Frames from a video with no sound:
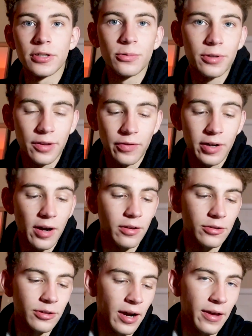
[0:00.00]
do within the
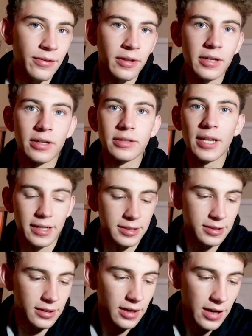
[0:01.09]
color and the text.